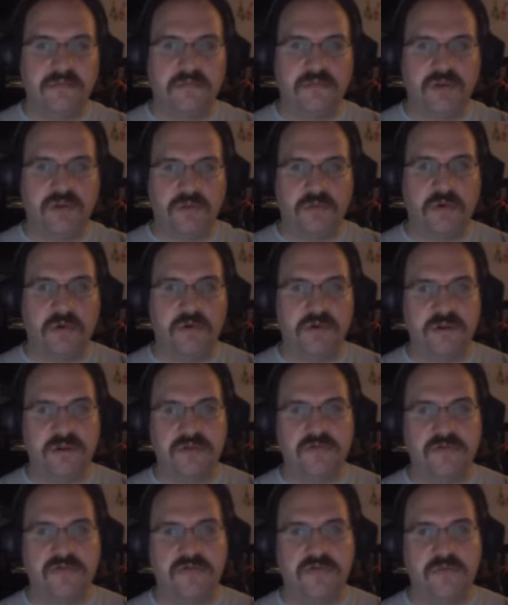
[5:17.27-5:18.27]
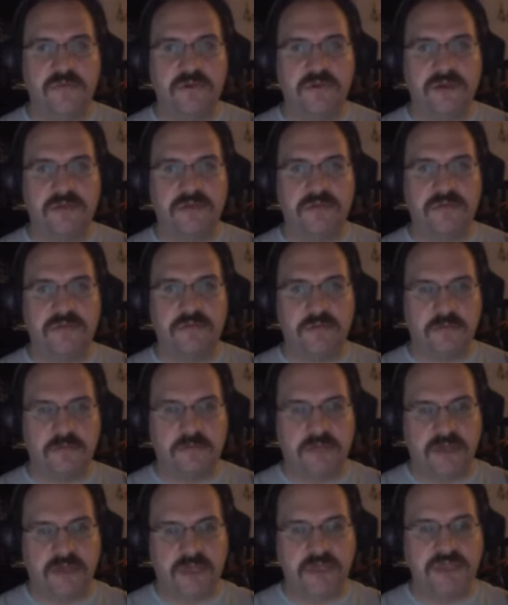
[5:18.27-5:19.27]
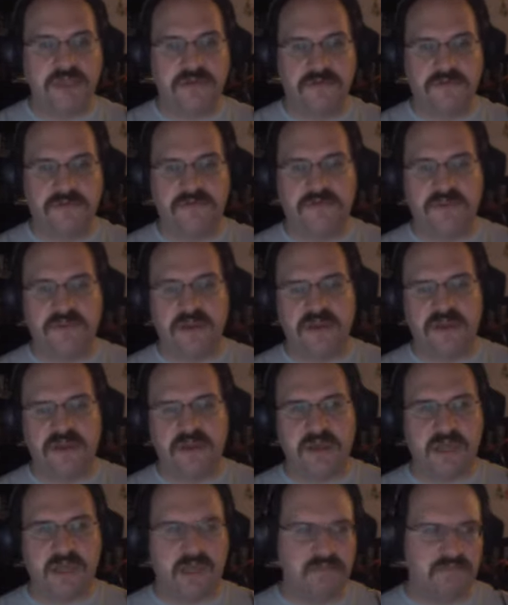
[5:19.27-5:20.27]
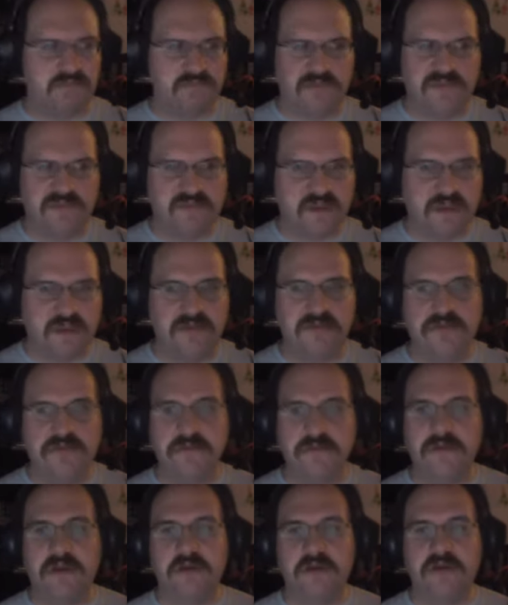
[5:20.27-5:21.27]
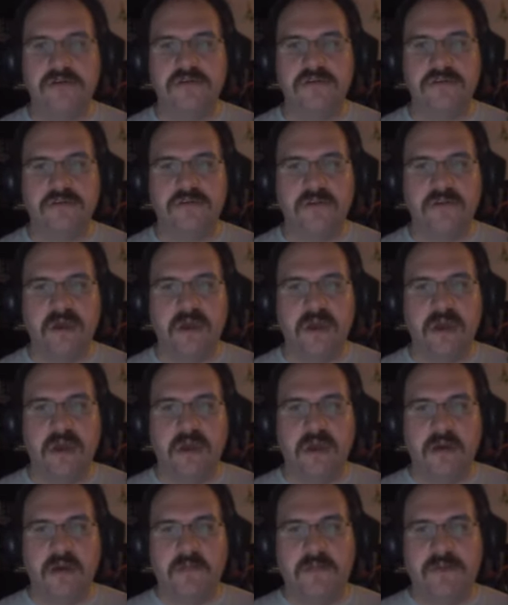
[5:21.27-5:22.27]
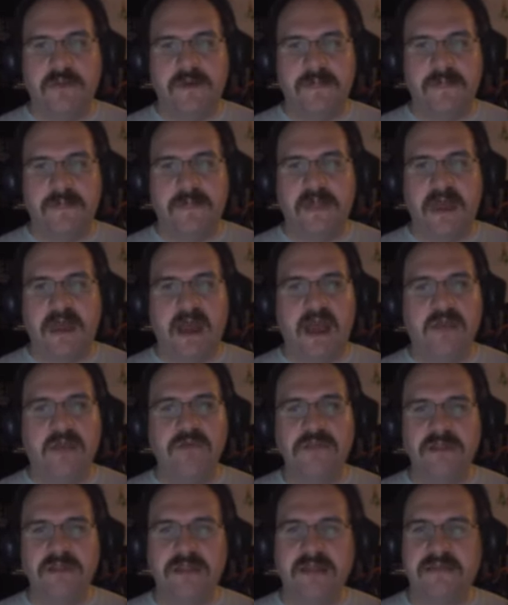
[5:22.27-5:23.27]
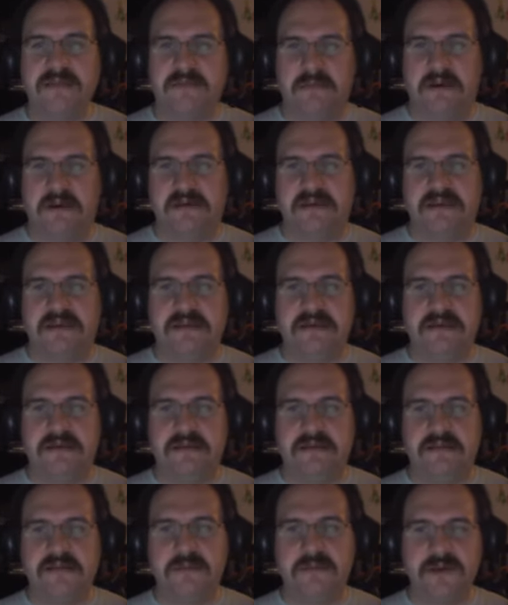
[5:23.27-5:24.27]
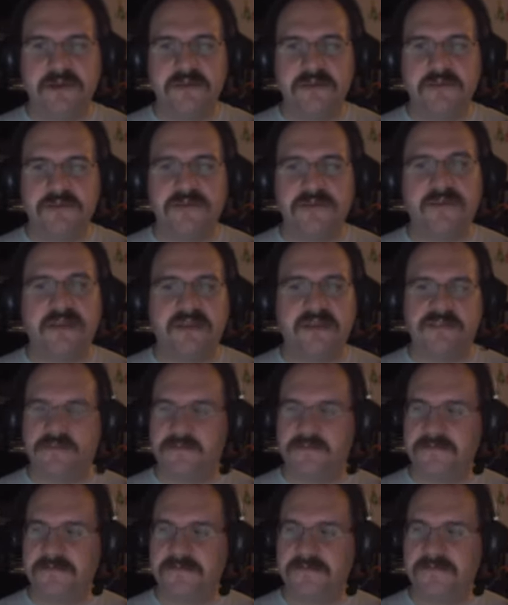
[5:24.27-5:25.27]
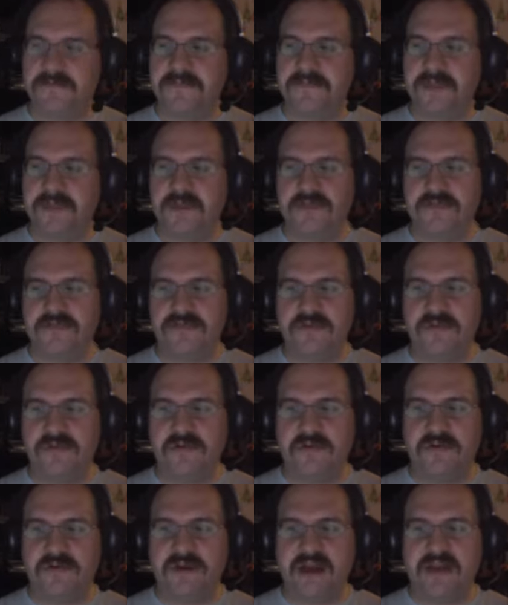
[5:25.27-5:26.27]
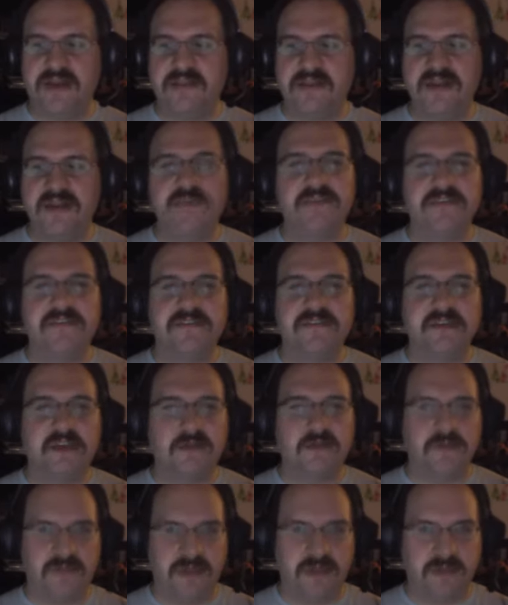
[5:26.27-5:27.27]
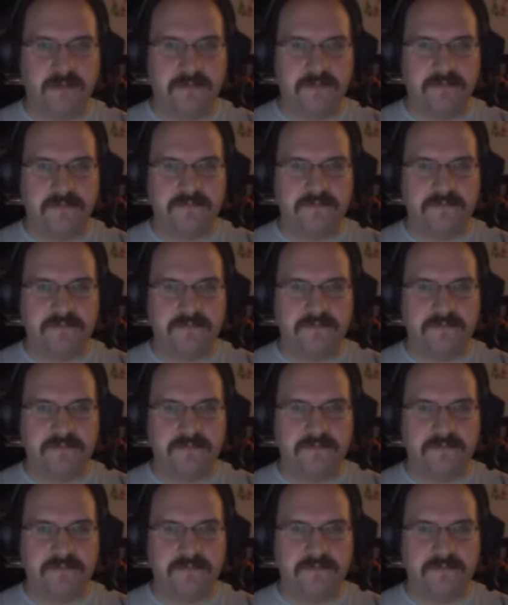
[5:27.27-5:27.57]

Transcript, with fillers: your opponents with each of the six characters, but I really like the monkey. The monkey with the laser. So I think I'll be sticking with him.